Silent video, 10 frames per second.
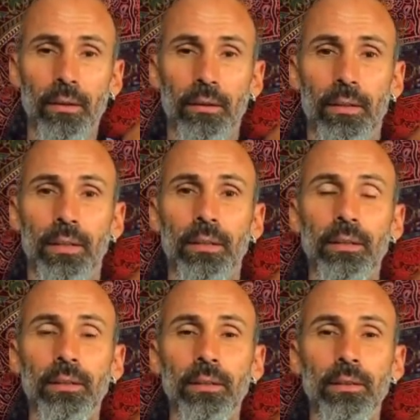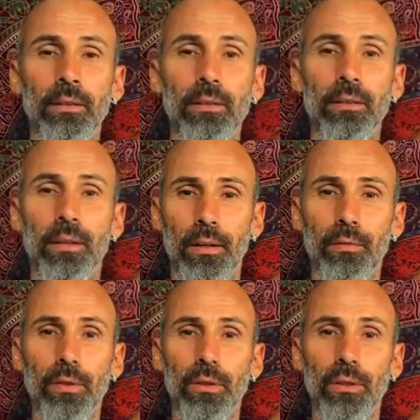and this is the
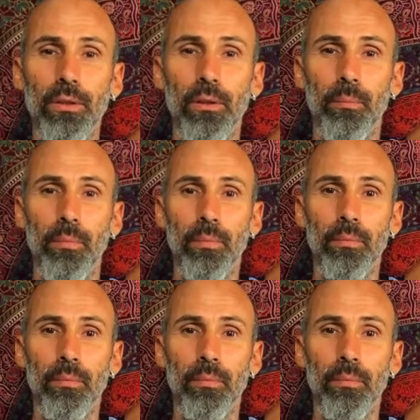nervous system.